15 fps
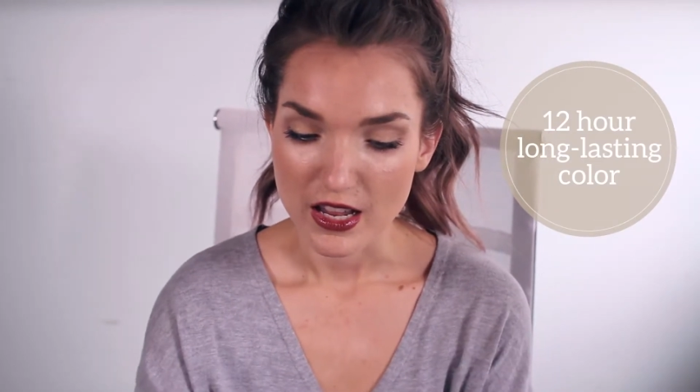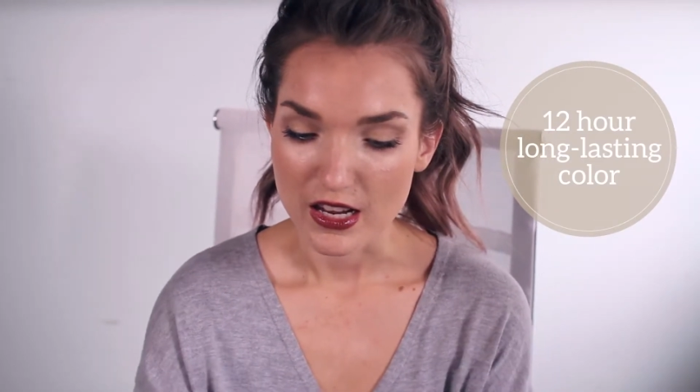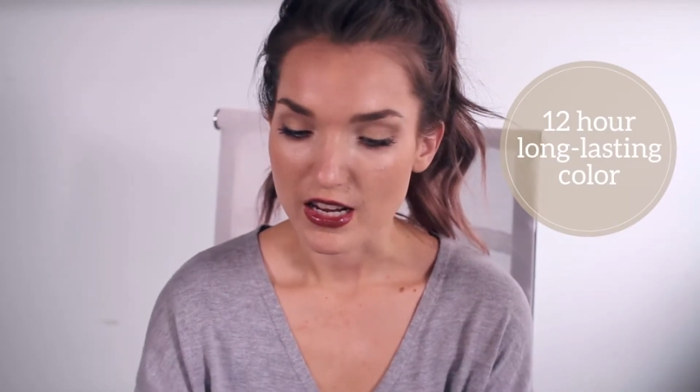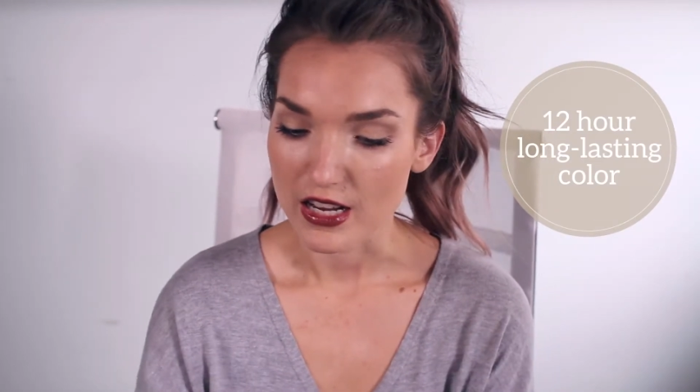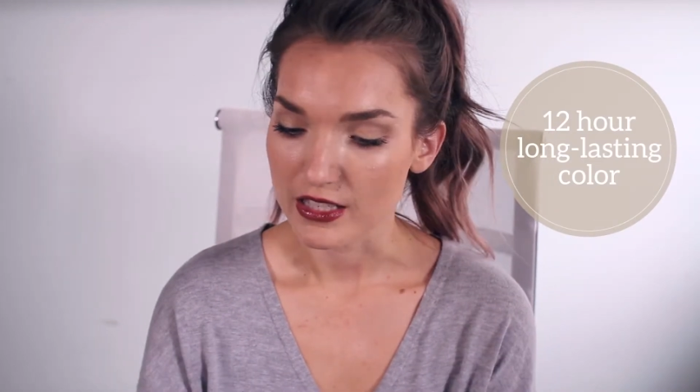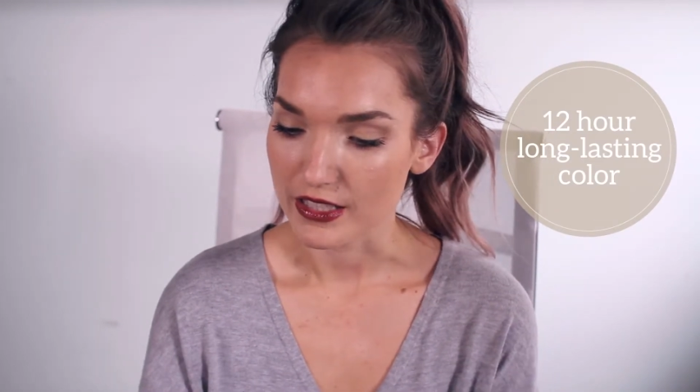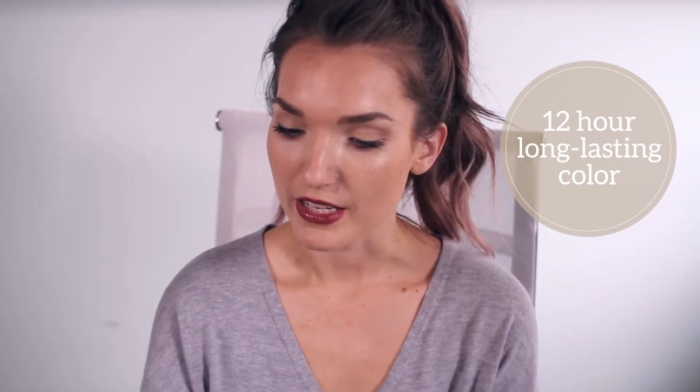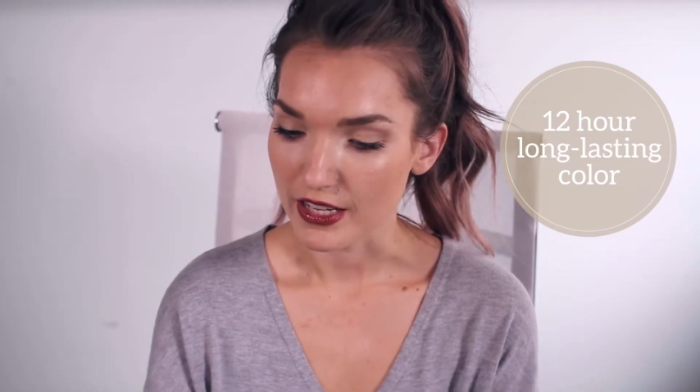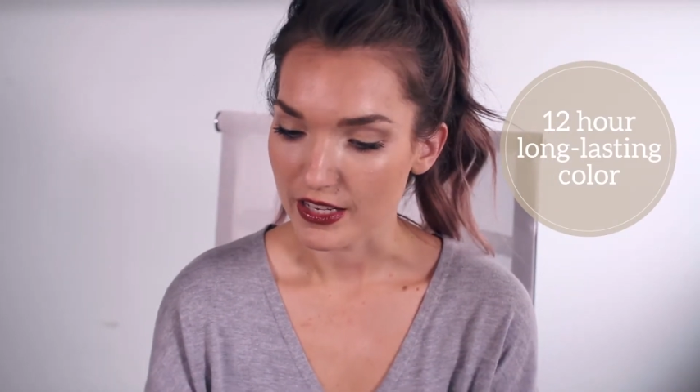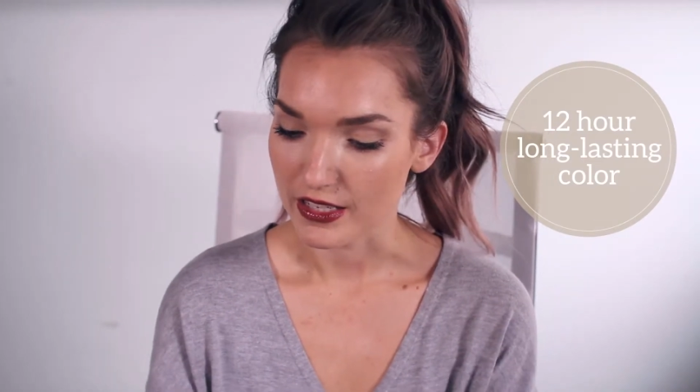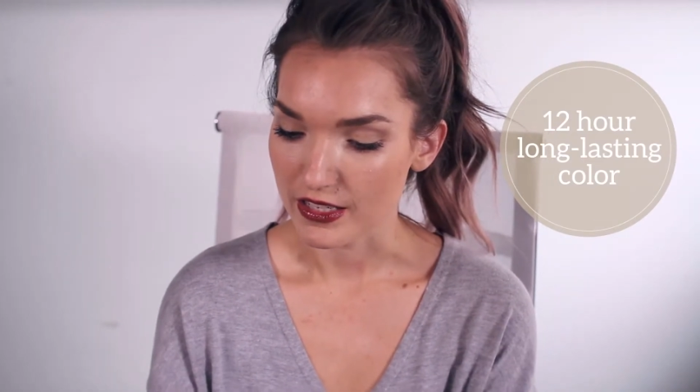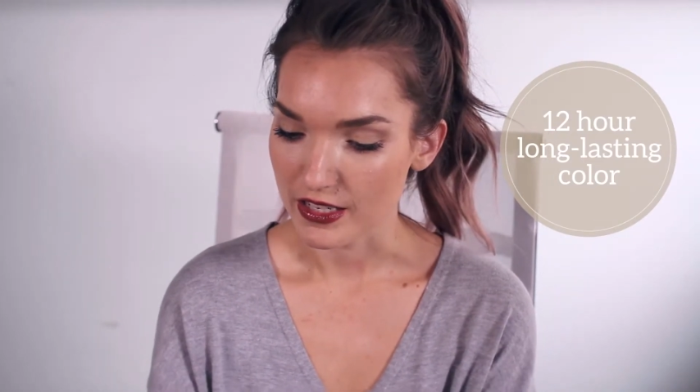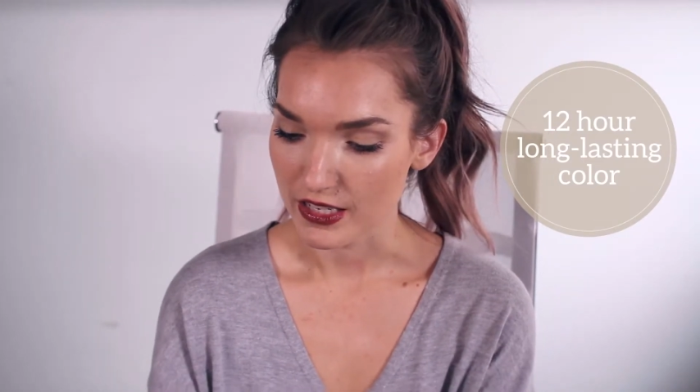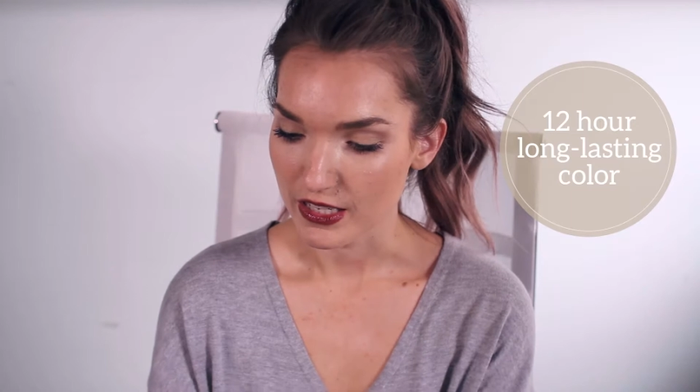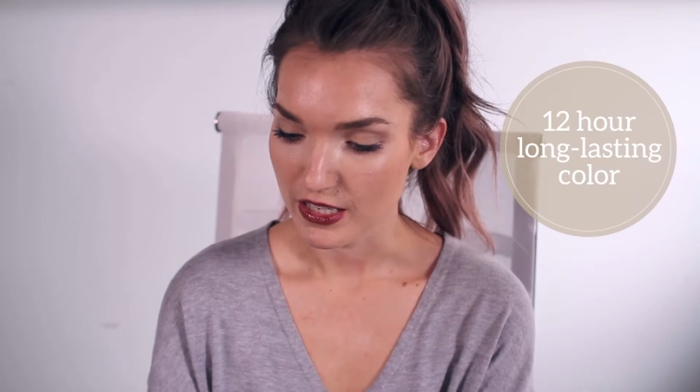And
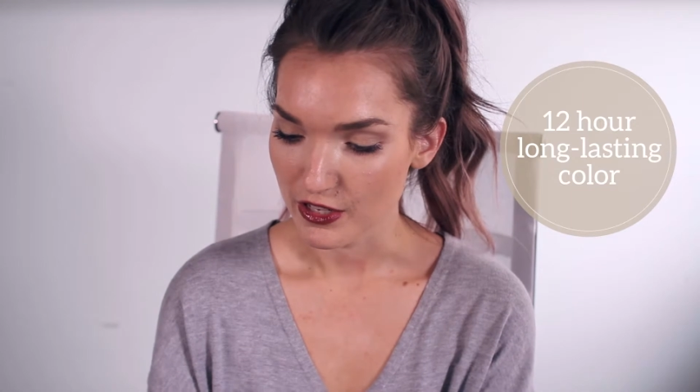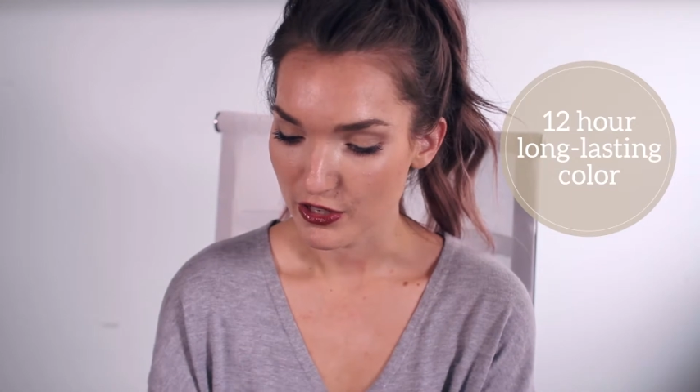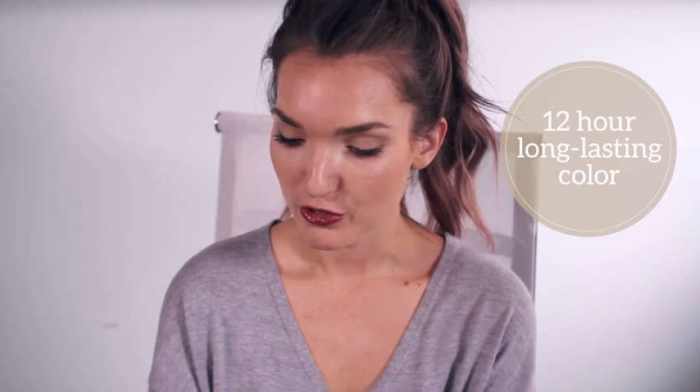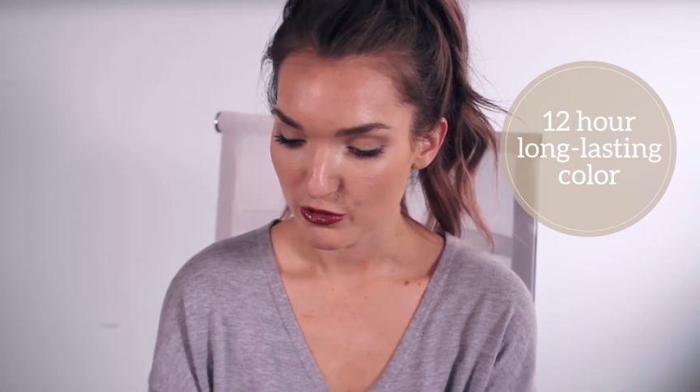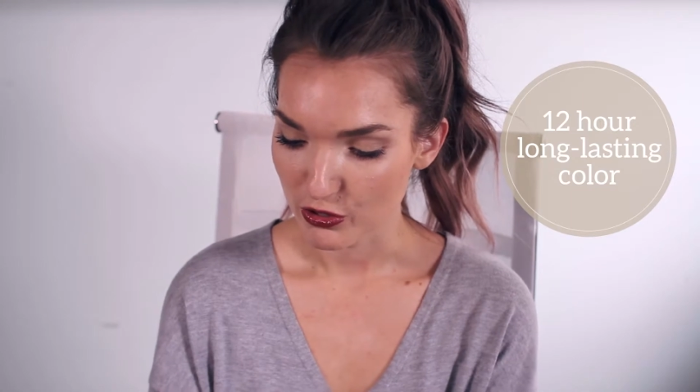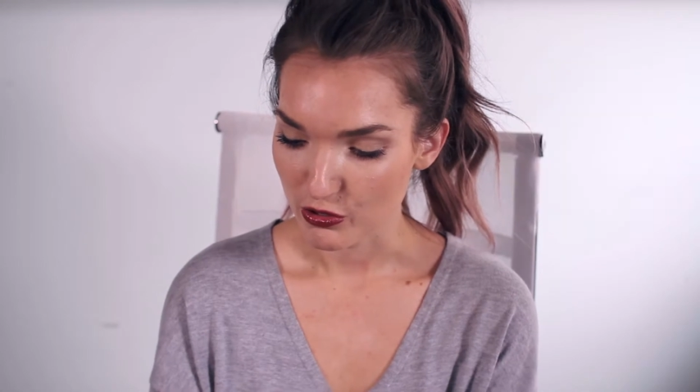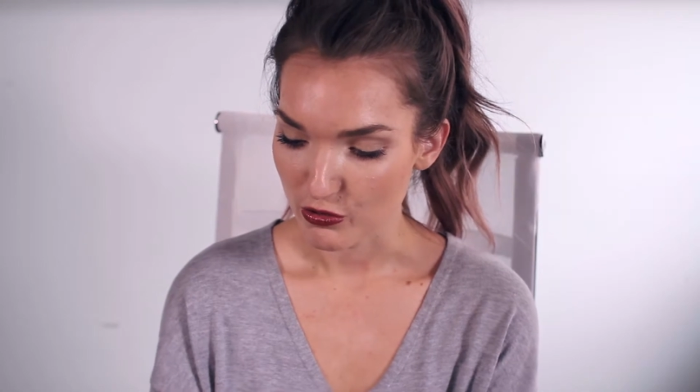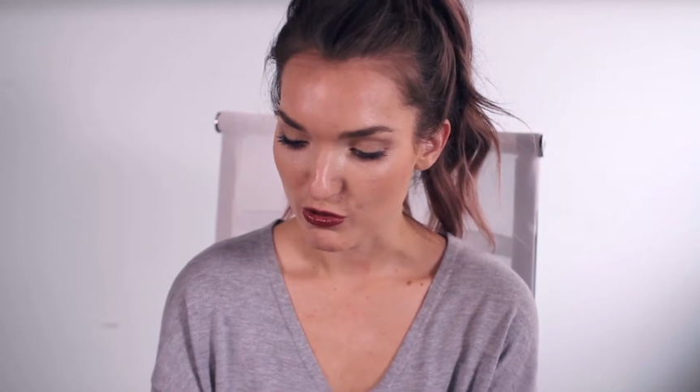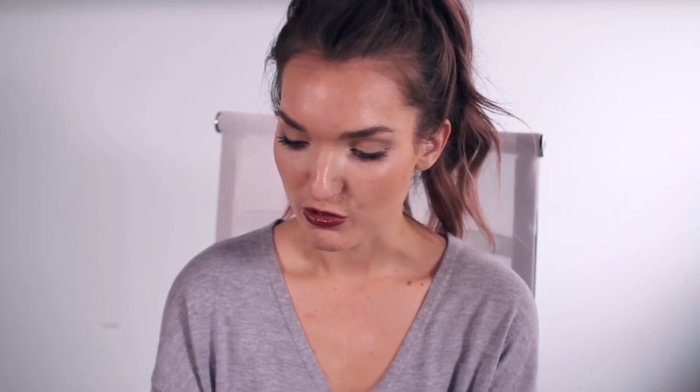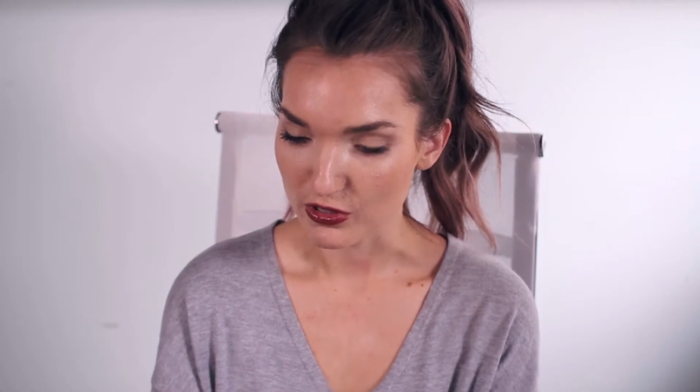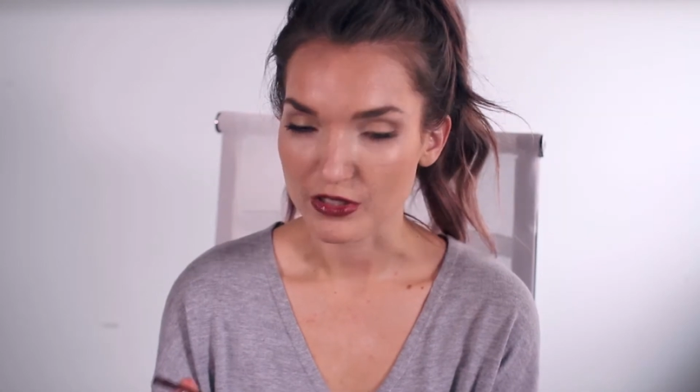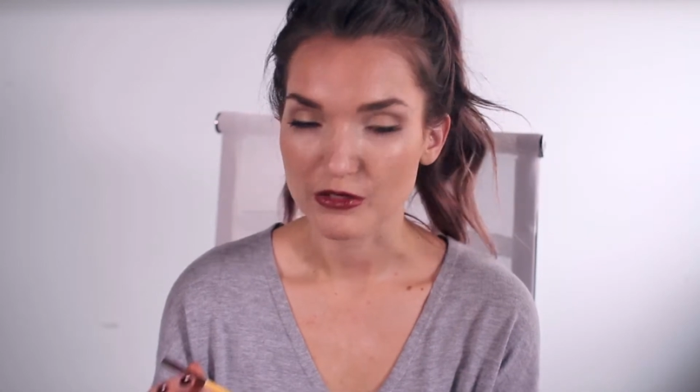then EcoTools